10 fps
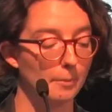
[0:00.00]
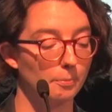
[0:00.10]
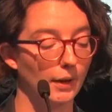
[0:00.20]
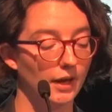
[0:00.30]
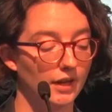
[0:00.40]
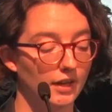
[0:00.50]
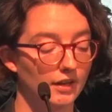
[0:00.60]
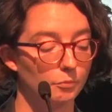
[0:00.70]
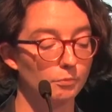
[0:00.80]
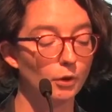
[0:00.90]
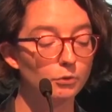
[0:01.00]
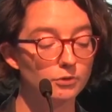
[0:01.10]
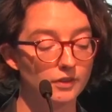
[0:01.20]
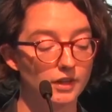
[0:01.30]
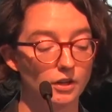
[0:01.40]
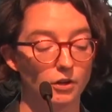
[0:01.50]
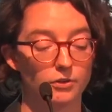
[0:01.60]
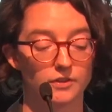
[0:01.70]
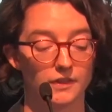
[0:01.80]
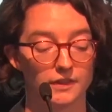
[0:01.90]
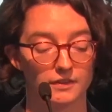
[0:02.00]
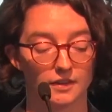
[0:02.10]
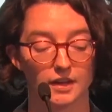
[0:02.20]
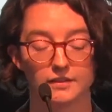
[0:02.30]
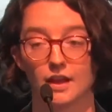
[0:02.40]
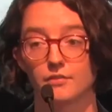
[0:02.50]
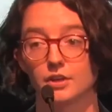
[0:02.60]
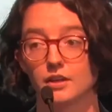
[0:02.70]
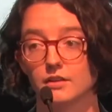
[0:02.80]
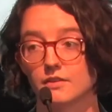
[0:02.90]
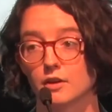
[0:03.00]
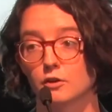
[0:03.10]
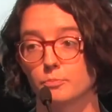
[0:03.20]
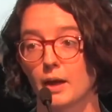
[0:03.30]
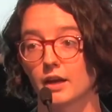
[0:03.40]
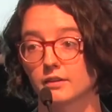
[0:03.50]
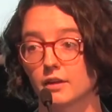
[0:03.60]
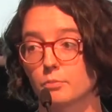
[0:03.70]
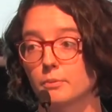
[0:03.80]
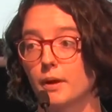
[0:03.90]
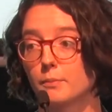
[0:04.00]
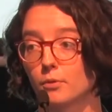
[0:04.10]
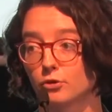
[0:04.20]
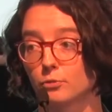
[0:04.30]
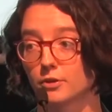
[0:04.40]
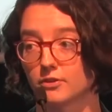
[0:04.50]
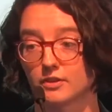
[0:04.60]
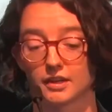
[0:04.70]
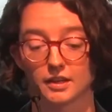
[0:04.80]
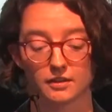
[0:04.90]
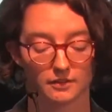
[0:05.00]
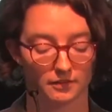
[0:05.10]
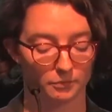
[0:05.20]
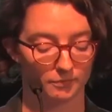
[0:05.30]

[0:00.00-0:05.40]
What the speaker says: but mostly I'll synthesize evidence that's backed up by multiple studies.